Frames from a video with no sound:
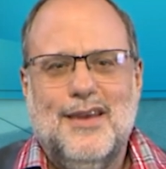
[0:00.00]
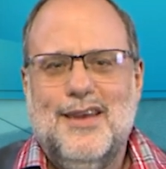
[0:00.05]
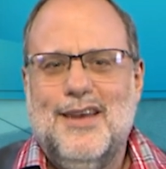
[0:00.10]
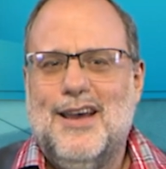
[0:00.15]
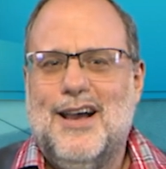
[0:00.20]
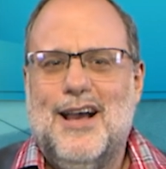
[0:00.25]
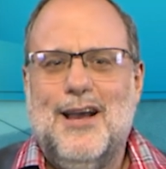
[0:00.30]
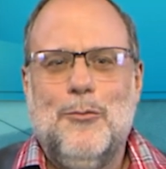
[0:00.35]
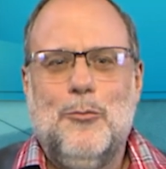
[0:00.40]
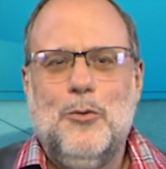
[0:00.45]

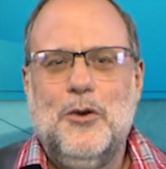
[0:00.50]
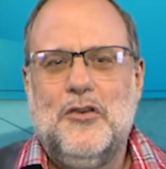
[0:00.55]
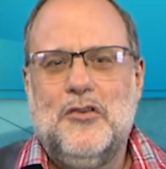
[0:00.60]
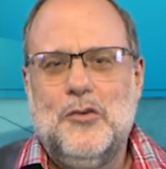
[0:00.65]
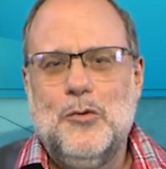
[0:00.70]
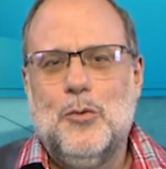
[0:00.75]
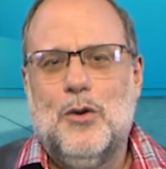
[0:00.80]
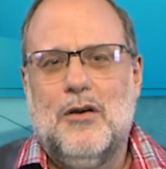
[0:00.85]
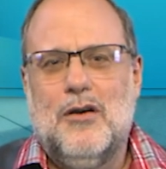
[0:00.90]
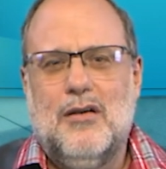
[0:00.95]
I wish
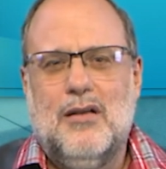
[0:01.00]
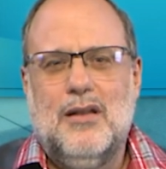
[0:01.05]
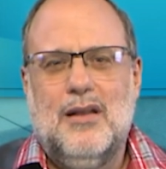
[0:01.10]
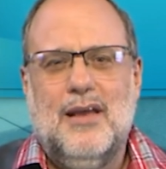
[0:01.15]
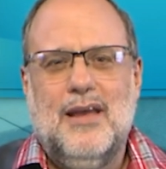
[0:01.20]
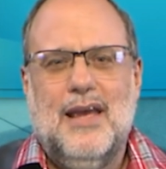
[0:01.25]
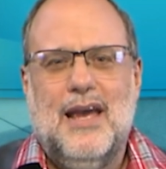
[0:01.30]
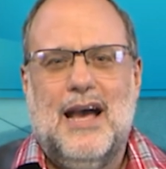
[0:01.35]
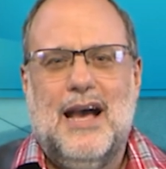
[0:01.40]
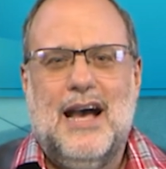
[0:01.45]
you all
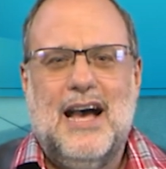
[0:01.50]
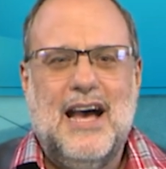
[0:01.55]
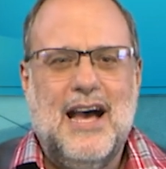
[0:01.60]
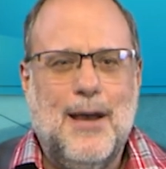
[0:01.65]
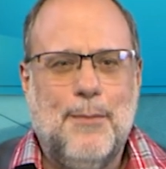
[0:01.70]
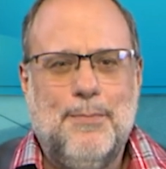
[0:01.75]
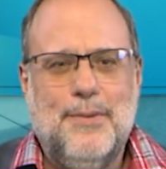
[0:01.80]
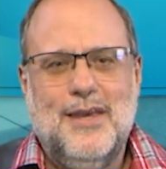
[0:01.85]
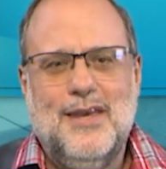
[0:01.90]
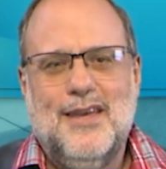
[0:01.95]
a
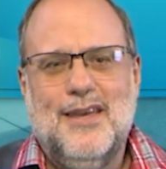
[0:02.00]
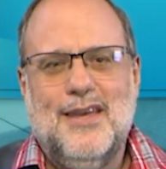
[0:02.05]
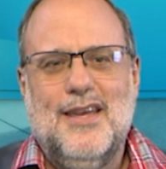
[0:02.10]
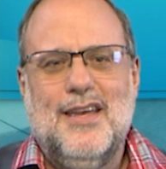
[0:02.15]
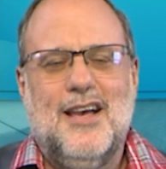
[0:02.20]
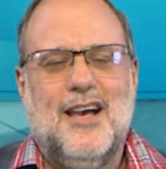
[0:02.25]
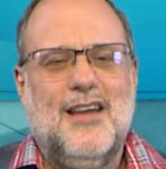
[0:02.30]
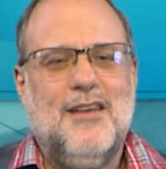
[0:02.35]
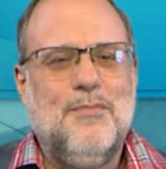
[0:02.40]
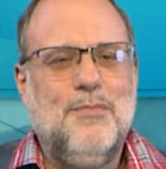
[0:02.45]
happy
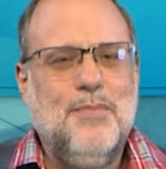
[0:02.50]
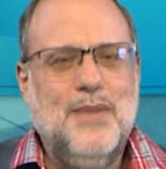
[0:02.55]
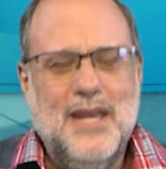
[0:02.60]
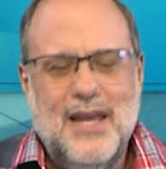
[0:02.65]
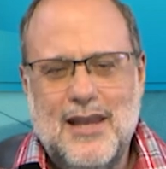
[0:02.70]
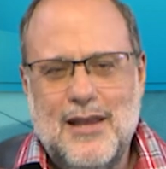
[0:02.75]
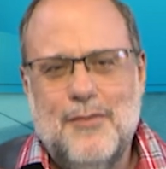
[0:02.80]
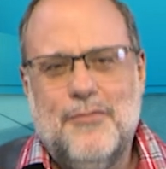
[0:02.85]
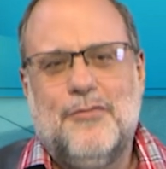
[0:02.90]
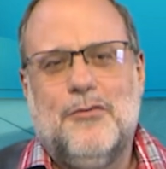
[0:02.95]
and
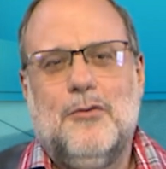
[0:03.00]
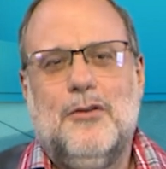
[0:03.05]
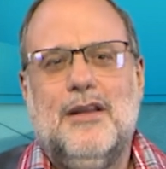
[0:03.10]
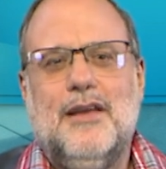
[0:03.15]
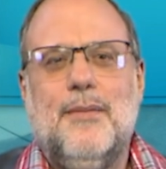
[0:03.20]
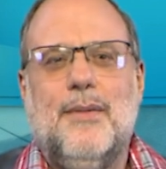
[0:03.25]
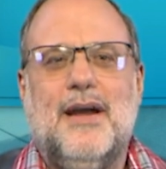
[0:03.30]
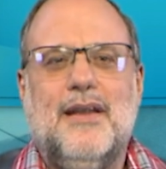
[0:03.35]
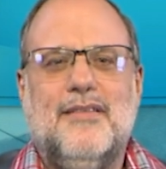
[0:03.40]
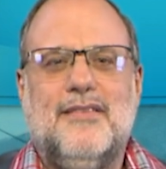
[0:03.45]
meaningful
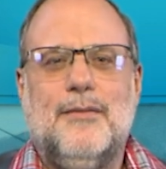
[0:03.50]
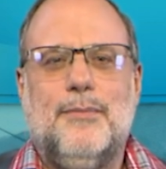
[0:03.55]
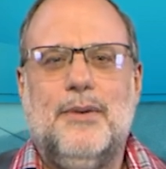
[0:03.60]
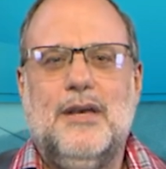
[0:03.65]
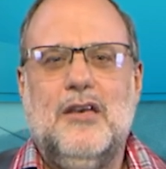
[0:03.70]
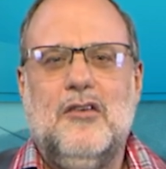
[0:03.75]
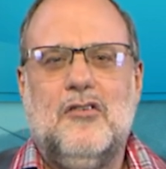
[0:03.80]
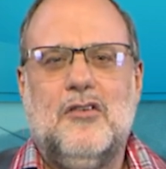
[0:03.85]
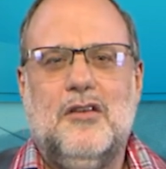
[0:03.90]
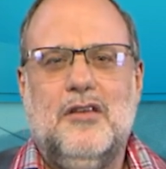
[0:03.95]

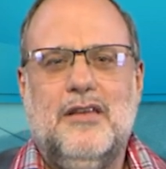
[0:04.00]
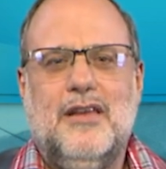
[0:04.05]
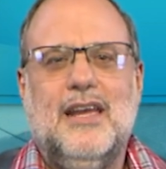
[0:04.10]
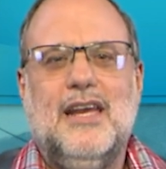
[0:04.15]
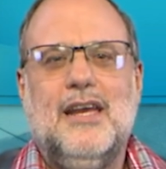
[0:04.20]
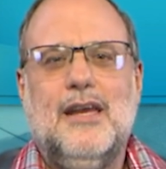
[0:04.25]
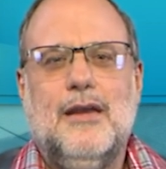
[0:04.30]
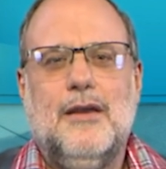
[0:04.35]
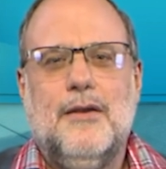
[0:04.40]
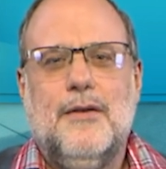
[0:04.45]
Emancipation
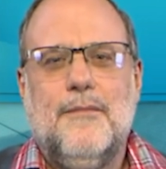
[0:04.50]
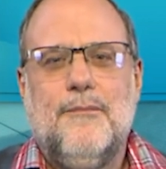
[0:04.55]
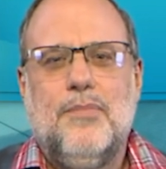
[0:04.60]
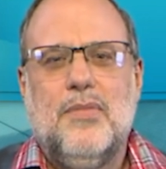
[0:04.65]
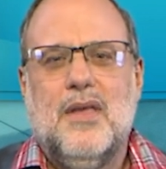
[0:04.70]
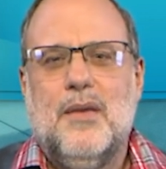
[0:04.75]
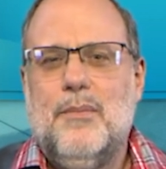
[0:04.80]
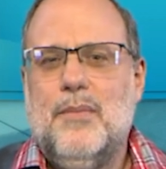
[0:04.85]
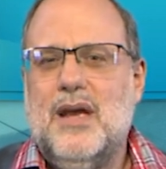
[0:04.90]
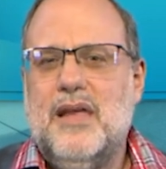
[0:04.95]
Day.
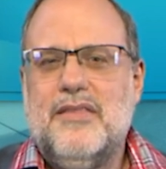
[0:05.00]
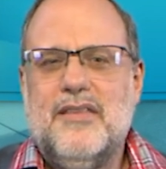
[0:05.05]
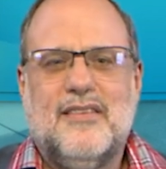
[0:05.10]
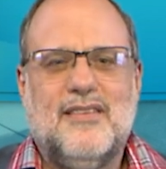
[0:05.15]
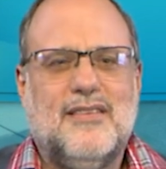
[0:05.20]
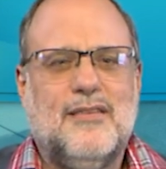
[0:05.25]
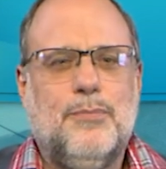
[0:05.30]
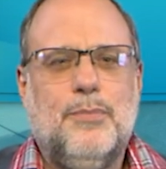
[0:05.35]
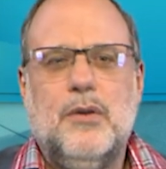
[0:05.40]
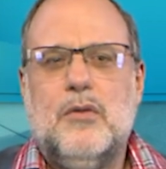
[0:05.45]
May the
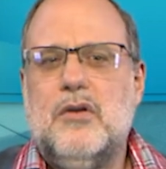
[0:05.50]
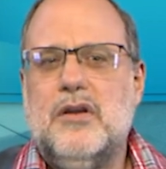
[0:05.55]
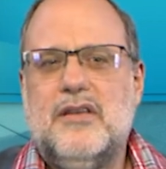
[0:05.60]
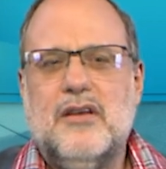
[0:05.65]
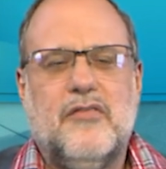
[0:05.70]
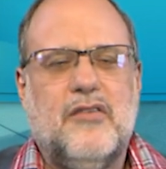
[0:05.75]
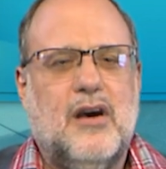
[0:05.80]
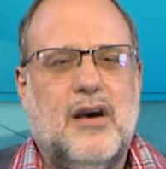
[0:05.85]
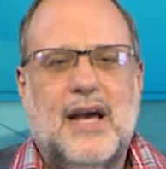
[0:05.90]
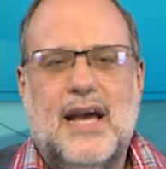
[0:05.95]
spirit
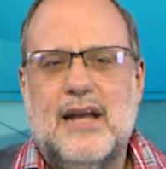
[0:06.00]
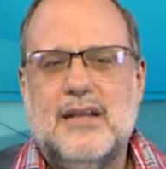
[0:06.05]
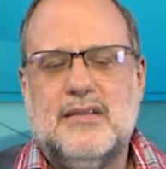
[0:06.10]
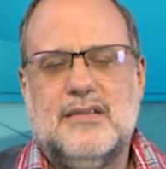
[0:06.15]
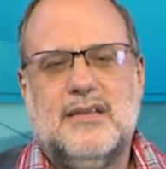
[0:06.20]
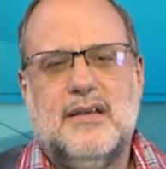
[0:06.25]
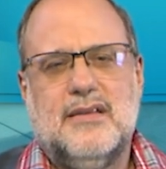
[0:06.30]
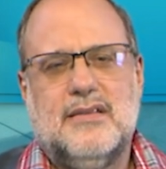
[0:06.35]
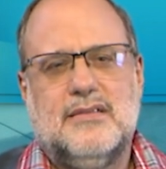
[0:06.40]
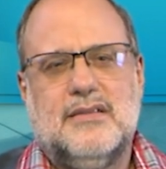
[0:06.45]
of our
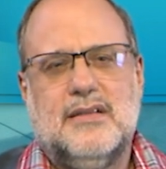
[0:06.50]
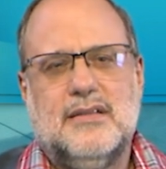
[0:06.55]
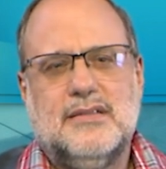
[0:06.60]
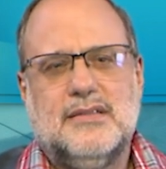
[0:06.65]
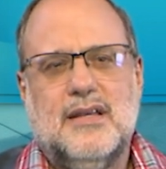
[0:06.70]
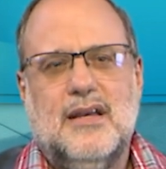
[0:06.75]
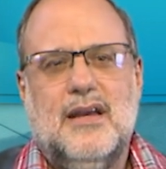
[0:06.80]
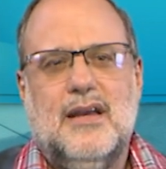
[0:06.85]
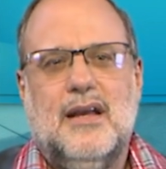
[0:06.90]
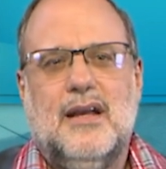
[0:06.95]
ancestors
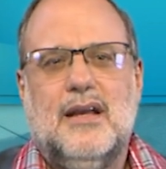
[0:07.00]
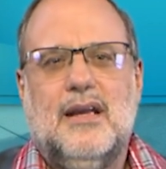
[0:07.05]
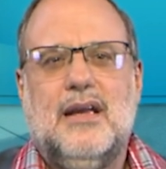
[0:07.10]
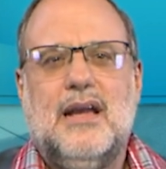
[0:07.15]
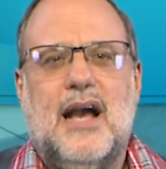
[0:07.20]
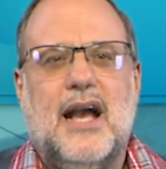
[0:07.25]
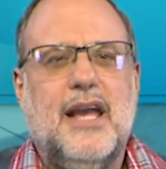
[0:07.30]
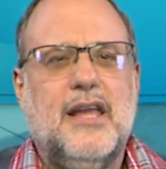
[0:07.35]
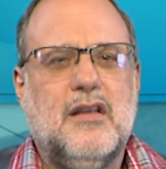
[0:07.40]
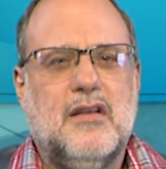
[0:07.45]

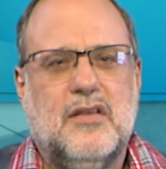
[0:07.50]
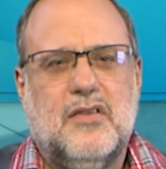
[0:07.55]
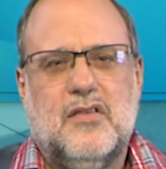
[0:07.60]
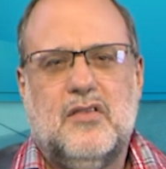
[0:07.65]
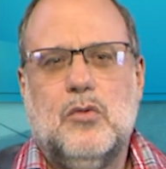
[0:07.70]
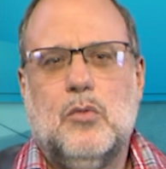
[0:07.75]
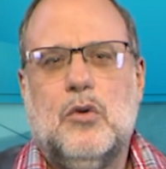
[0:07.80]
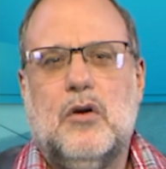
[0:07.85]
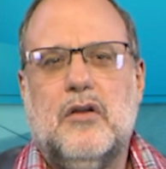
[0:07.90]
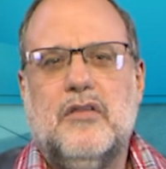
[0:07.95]
guide us
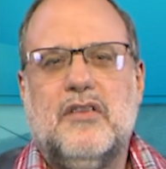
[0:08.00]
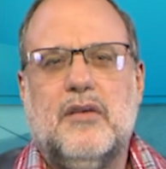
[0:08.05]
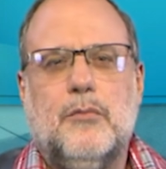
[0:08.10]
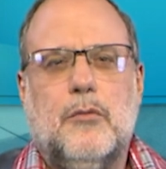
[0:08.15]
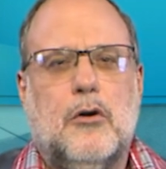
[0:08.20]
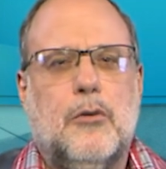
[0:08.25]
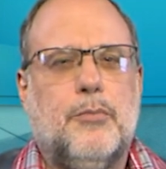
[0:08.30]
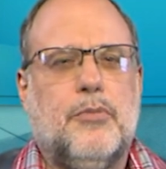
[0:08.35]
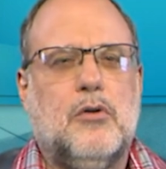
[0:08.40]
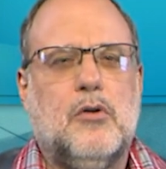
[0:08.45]
towards a
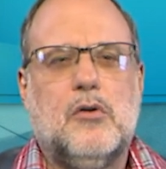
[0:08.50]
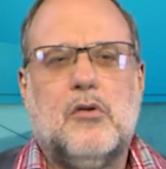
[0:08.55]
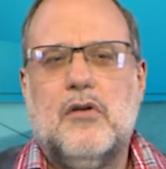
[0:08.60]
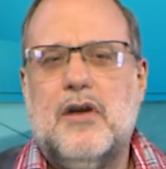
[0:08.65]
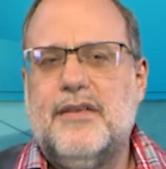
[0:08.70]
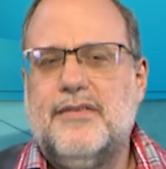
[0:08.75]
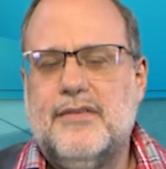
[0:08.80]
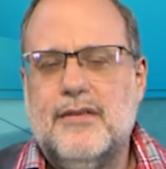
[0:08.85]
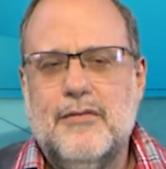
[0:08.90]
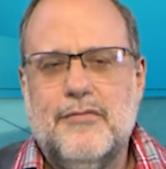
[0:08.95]
more
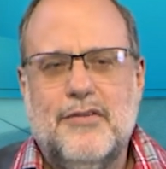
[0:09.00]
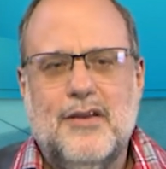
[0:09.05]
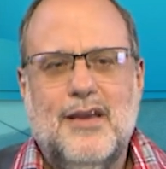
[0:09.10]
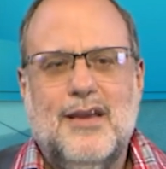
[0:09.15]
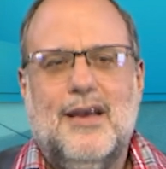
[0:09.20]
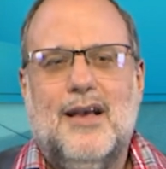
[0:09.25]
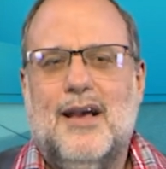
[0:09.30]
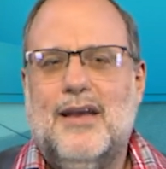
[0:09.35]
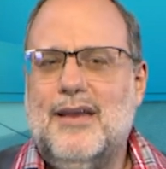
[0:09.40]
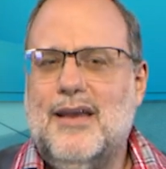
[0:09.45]
progressive
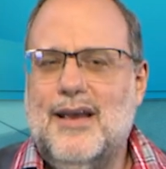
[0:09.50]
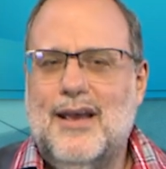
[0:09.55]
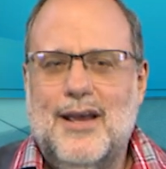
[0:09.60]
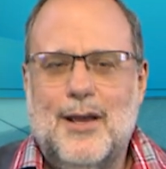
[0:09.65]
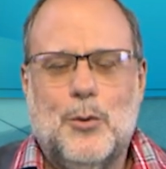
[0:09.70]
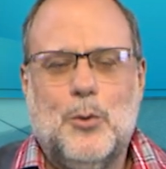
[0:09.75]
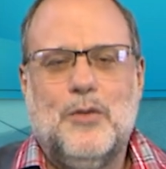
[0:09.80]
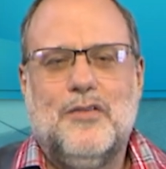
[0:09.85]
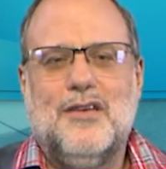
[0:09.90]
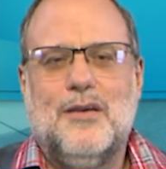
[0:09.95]
and
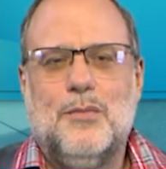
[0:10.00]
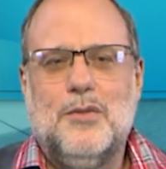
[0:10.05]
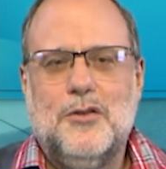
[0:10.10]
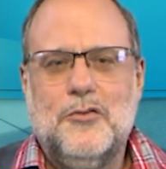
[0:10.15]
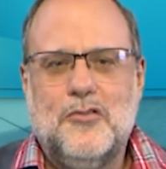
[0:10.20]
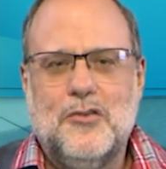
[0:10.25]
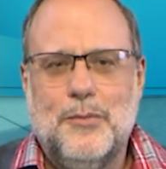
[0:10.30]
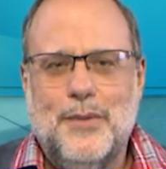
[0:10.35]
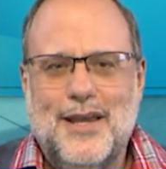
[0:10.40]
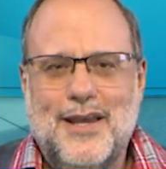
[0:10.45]
equitable
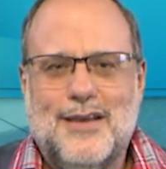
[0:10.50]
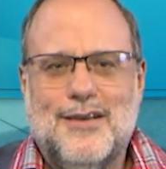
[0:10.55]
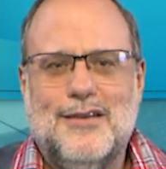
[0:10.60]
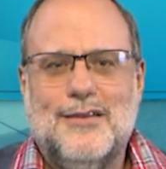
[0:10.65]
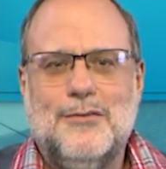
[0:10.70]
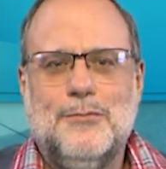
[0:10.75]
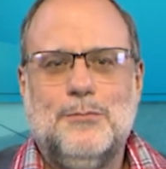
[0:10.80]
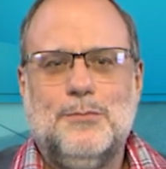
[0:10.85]
Jamaica.